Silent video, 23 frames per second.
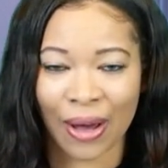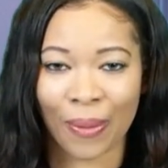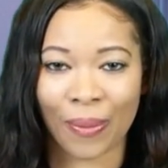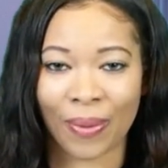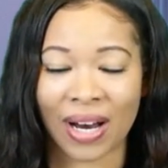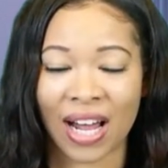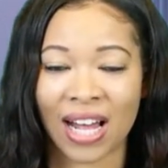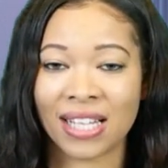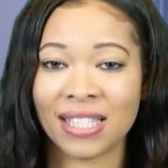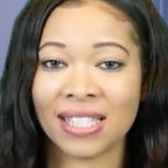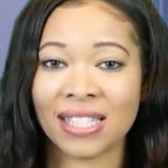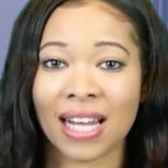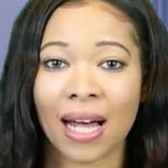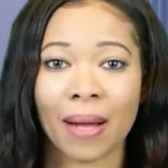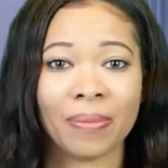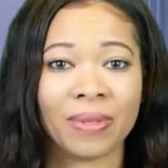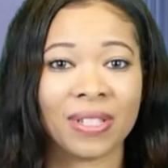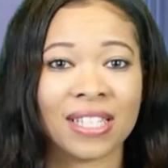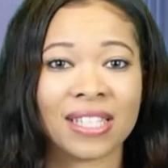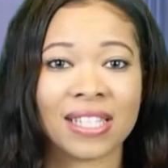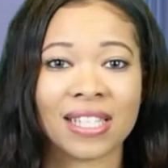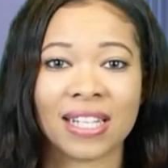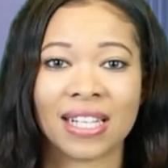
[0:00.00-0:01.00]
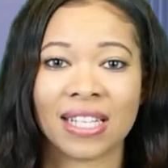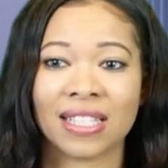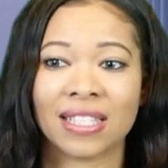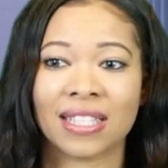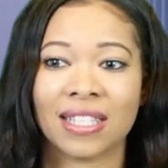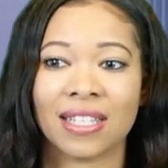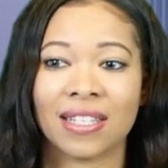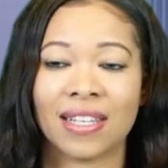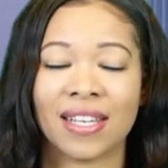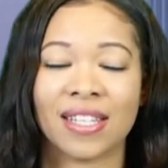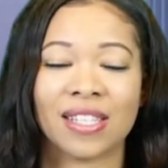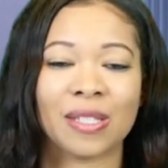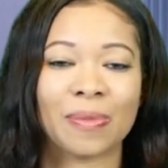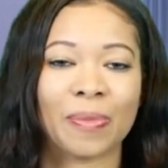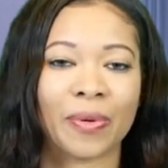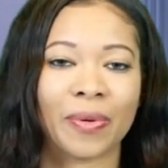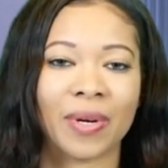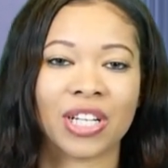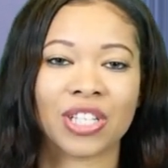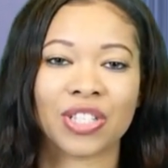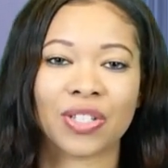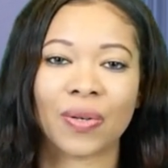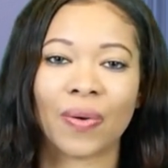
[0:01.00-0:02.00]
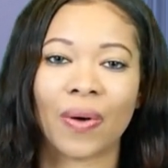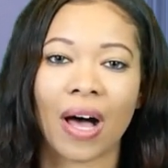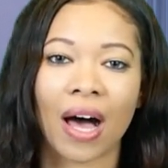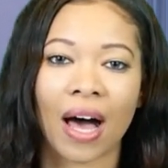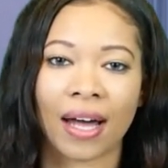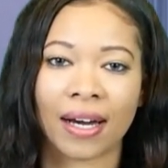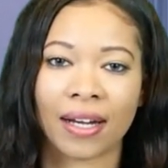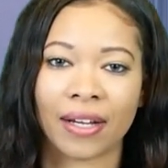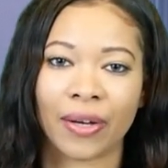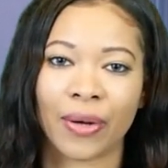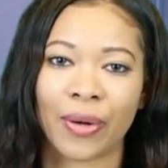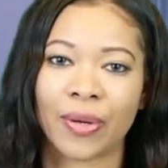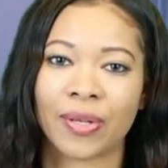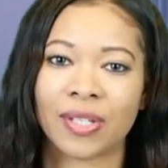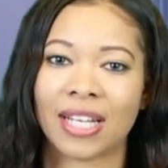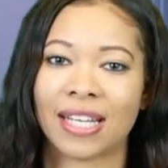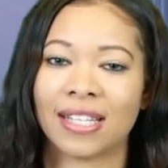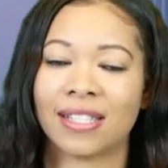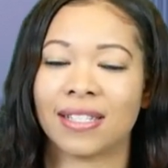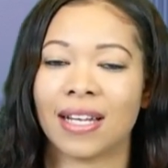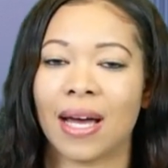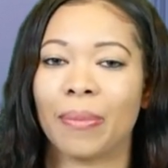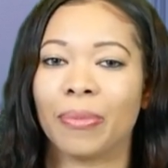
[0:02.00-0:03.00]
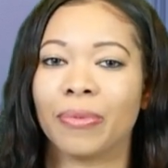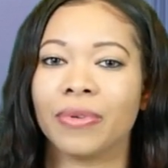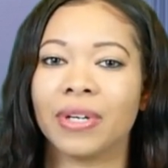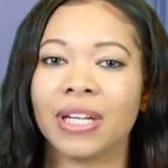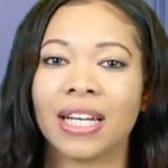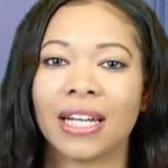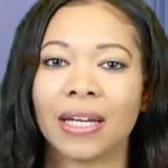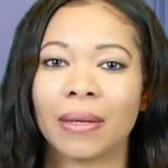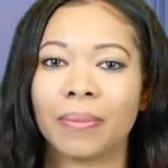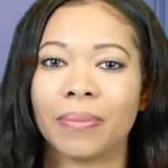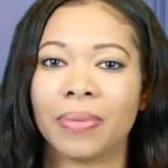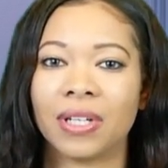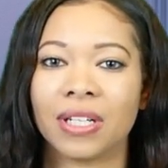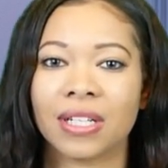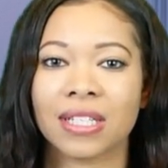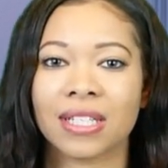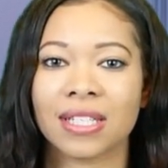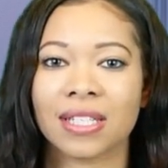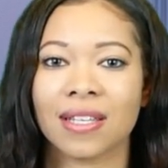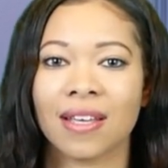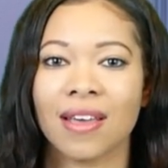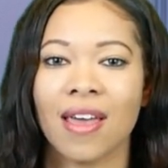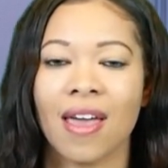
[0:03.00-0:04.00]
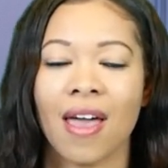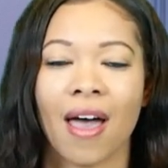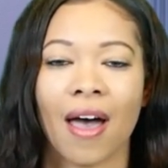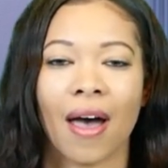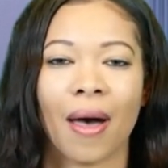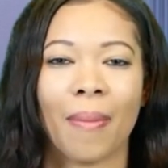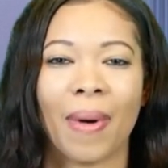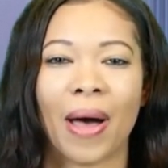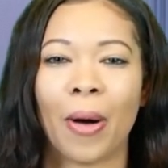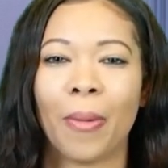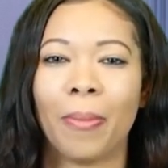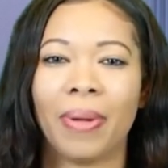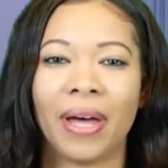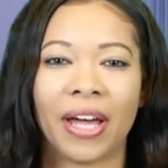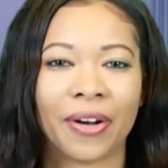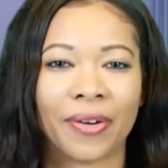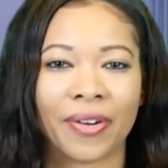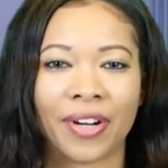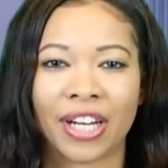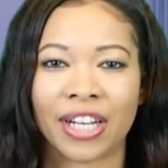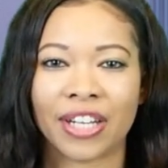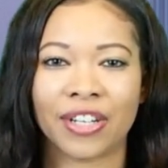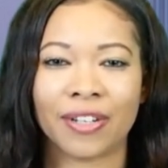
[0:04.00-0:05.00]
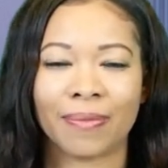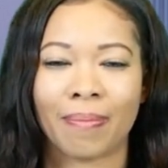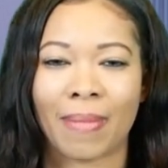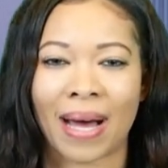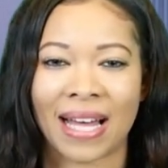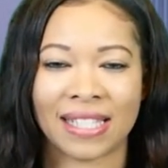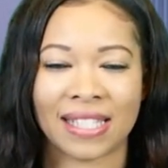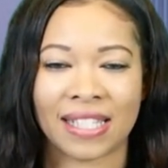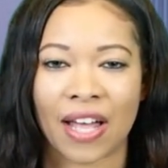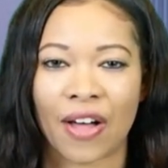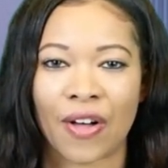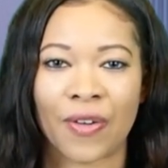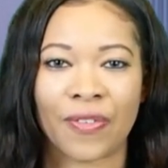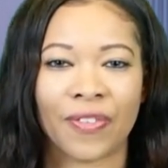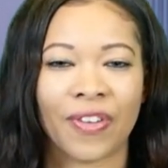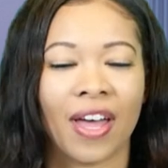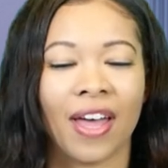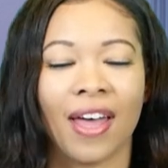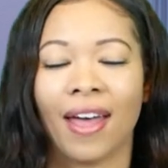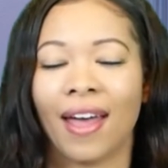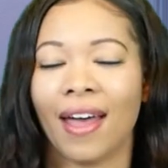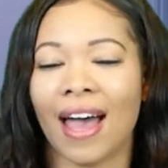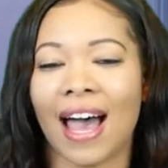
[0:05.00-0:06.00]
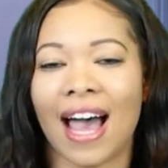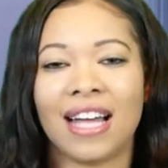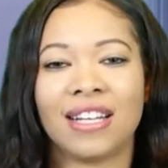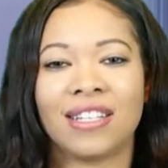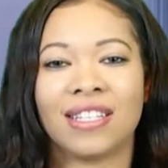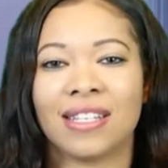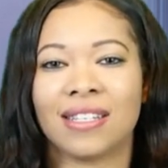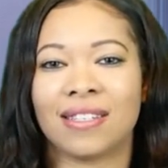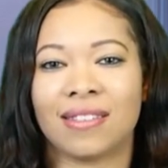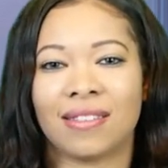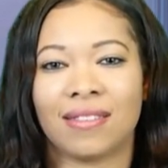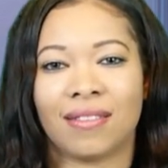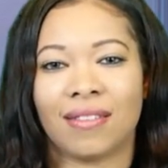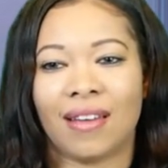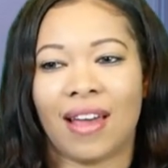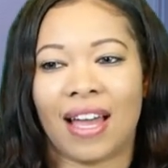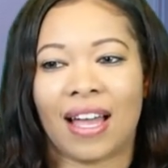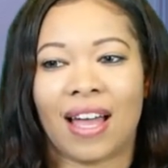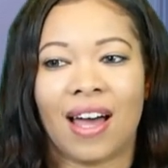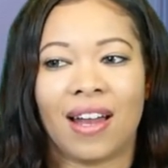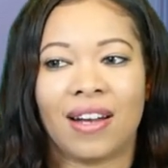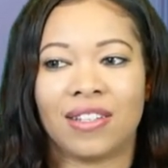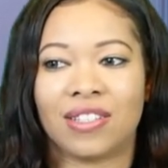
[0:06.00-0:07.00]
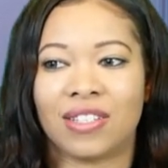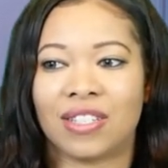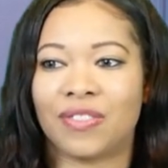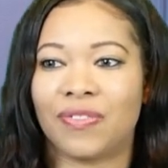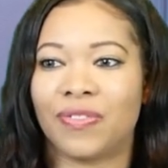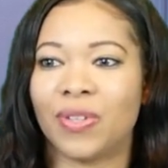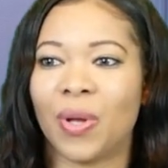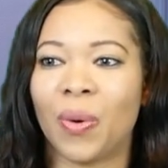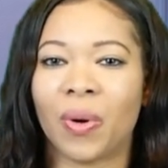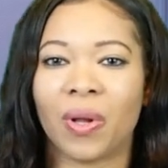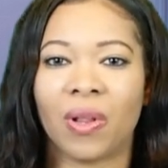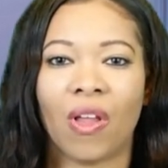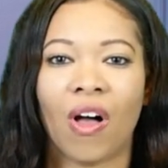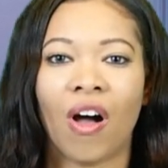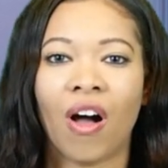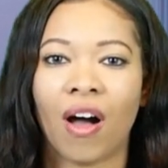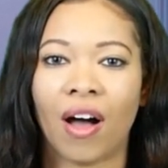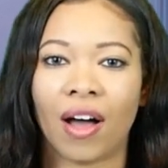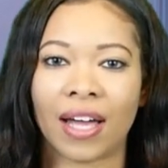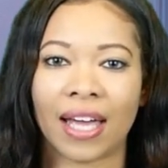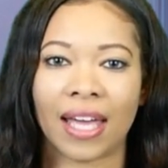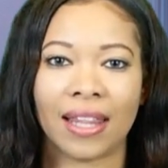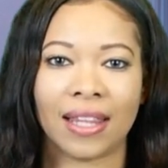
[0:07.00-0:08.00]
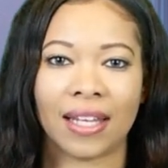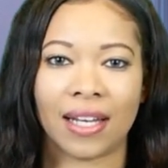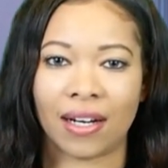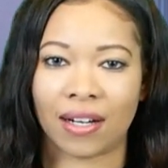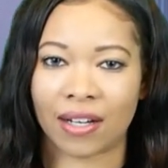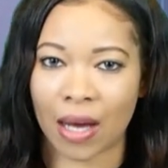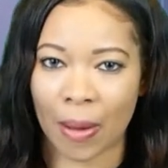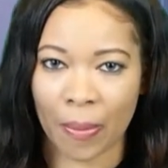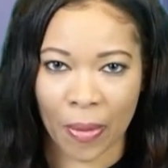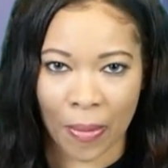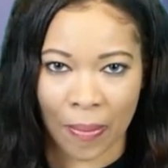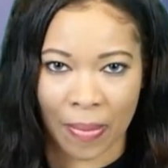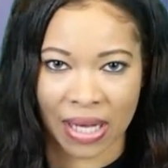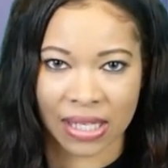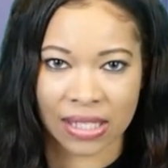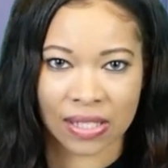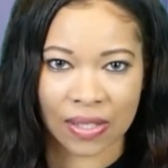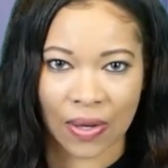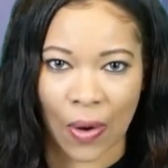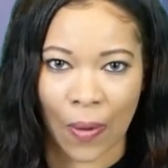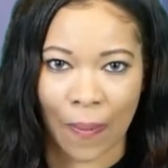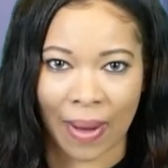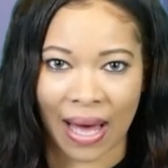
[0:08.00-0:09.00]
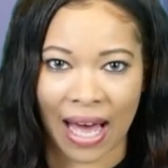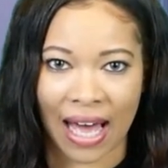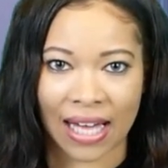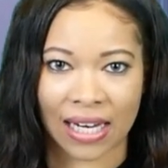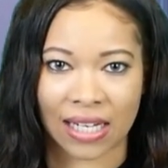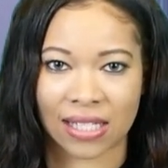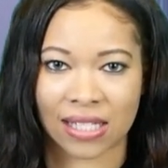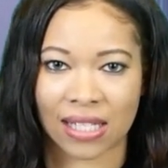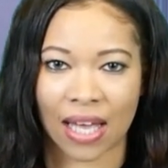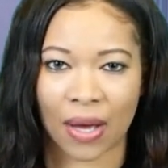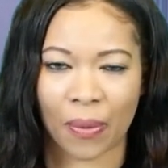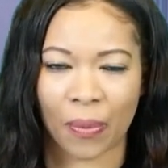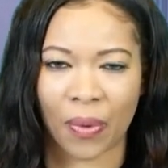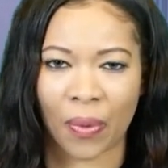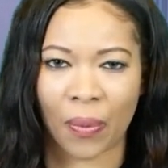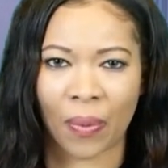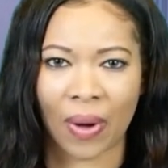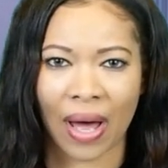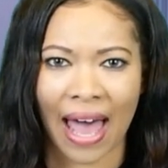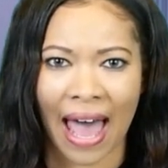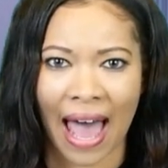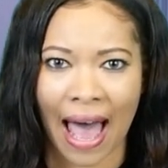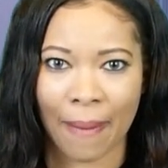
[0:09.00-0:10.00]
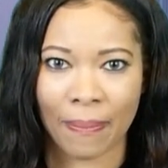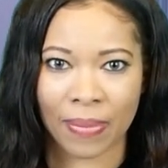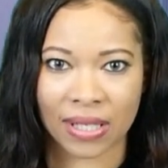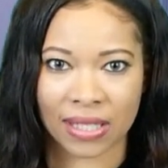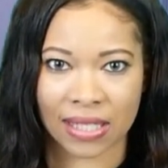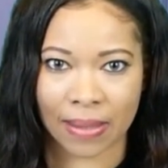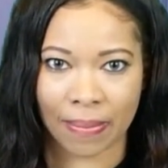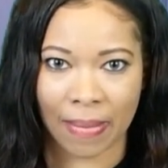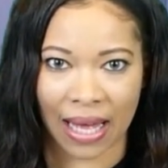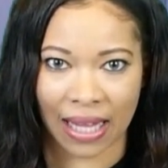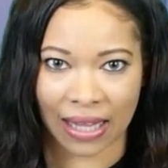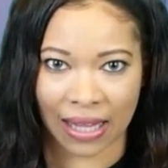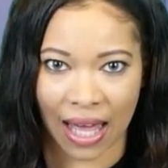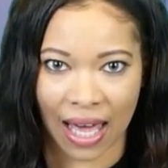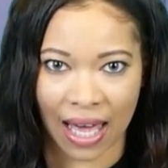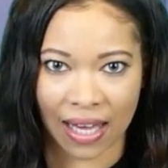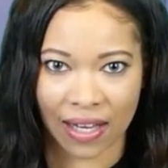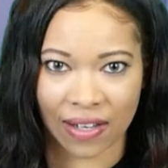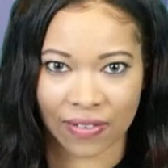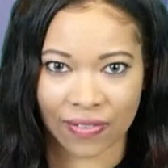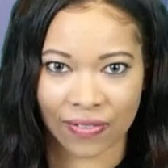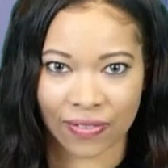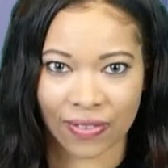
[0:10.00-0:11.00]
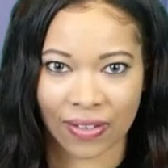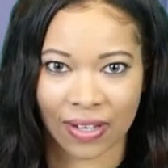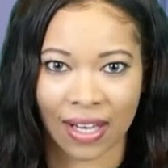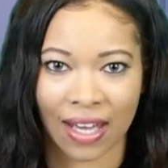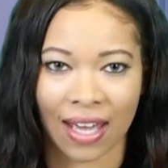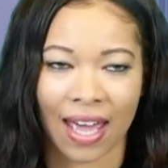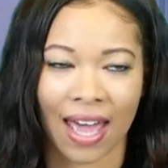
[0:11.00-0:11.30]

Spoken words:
When I stopped listening to inspirational audios, I stopped reading books about bettering myself, I kind of just float along, and then a couple months go by and it's like, well, what happened to my life?